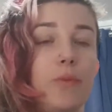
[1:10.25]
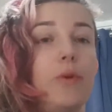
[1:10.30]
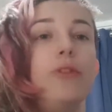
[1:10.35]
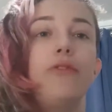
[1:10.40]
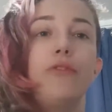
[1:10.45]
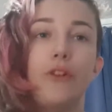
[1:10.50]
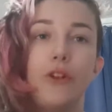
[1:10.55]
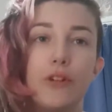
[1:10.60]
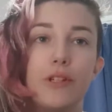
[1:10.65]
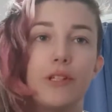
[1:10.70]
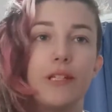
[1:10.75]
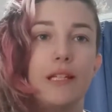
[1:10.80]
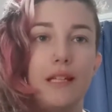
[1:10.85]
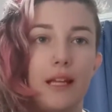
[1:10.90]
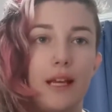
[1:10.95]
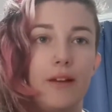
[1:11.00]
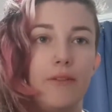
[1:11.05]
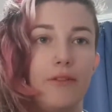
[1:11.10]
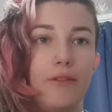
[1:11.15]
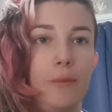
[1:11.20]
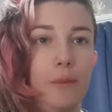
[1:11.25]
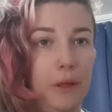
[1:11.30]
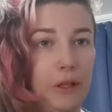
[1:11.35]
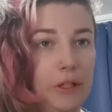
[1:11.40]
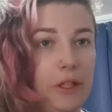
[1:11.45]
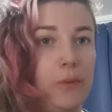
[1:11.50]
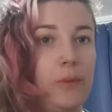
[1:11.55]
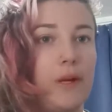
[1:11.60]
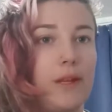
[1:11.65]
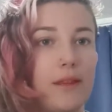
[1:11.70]
we first need to get
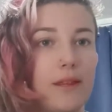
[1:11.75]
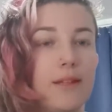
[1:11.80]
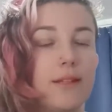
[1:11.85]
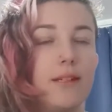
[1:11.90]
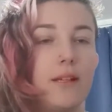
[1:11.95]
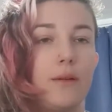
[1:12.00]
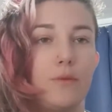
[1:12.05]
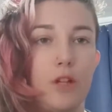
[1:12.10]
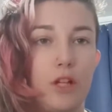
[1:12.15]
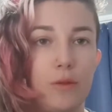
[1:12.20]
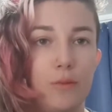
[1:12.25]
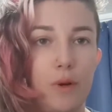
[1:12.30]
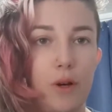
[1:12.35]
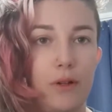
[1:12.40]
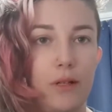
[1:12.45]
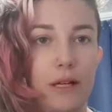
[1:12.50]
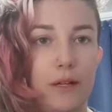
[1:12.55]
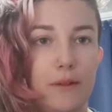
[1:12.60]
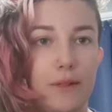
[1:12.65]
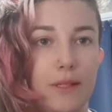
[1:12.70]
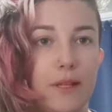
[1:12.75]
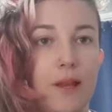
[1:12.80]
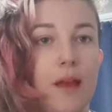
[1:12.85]
familiar with the subject pronouns.